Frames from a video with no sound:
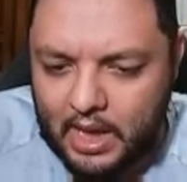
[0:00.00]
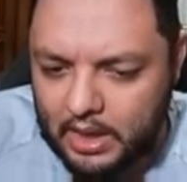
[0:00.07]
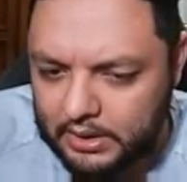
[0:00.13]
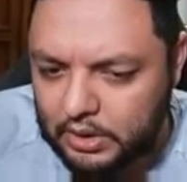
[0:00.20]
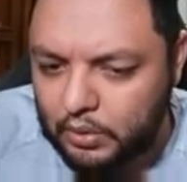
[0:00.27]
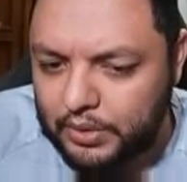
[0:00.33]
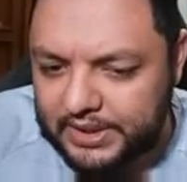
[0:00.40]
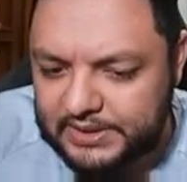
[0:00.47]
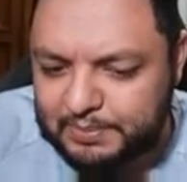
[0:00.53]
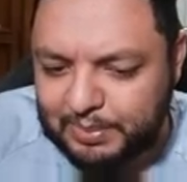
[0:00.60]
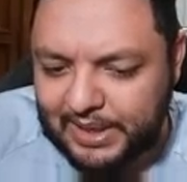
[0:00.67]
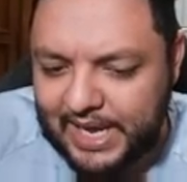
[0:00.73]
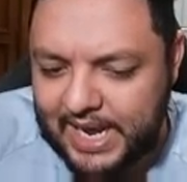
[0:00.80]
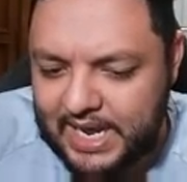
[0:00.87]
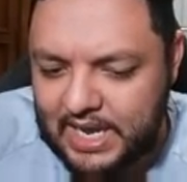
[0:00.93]
do this
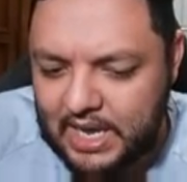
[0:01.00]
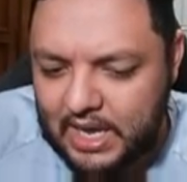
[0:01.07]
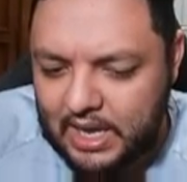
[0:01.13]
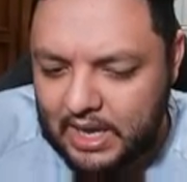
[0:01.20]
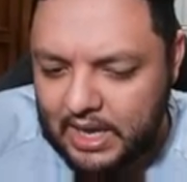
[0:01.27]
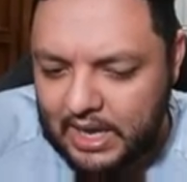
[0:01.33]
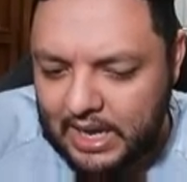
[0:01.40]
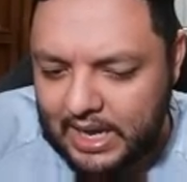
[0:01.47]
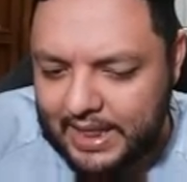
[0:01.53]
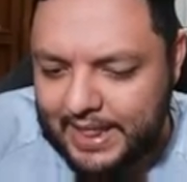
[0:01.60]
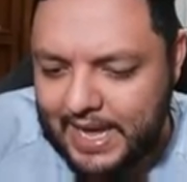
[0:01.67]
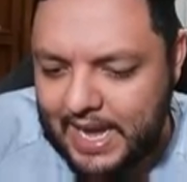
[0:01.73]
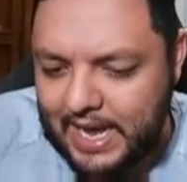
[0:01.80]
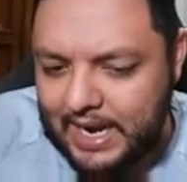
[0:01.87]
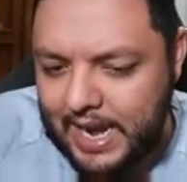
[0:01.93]
play, and
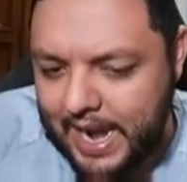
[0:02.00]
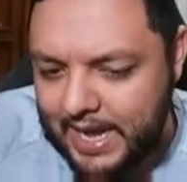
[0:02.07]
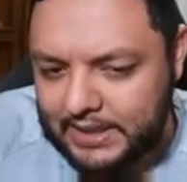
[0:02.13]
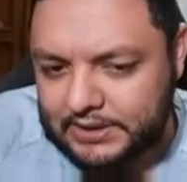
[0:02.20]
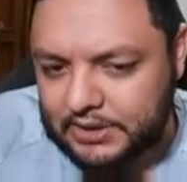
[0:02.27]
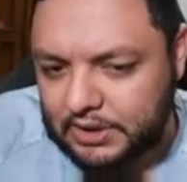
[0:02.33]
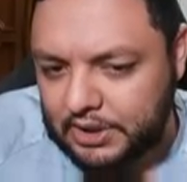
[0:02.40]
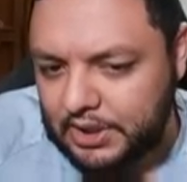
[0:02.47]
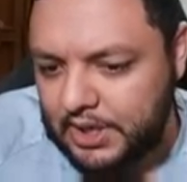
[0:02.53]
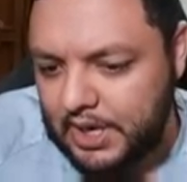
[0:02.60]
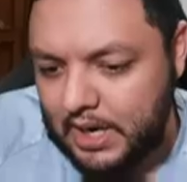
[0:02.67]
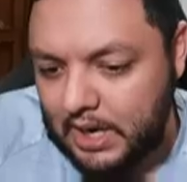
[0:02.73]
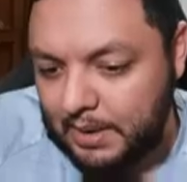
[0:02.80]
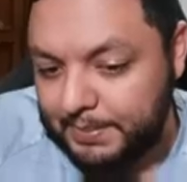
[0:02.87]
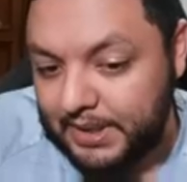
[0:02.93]
then next turn,
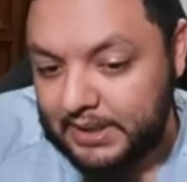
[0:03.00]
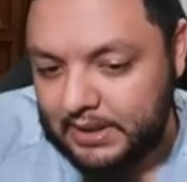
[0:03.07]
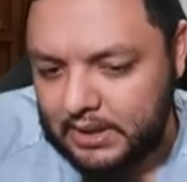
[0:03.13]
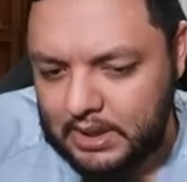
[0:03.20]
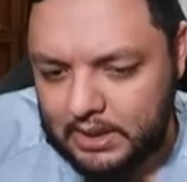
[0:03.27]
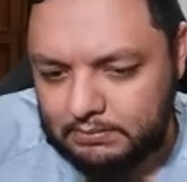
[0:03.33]
I mean,